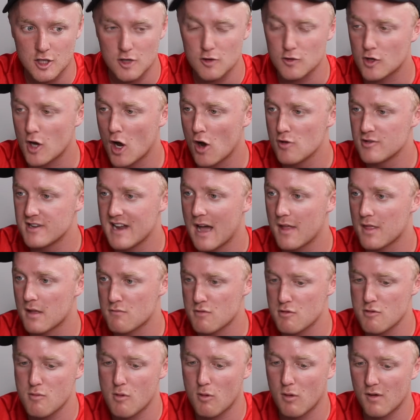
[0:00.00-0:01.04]
go down the
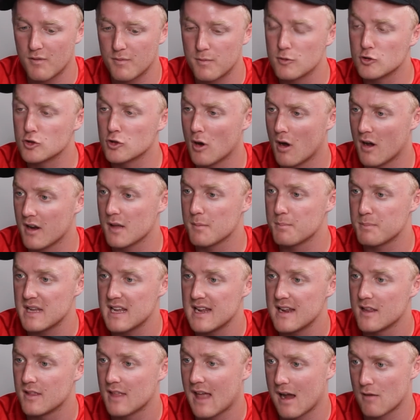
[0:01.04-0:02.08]
route of trying to
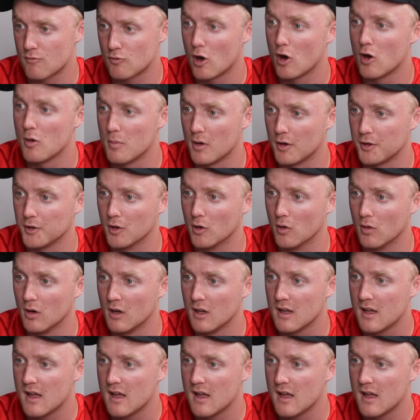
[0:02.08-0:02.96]
be that role model.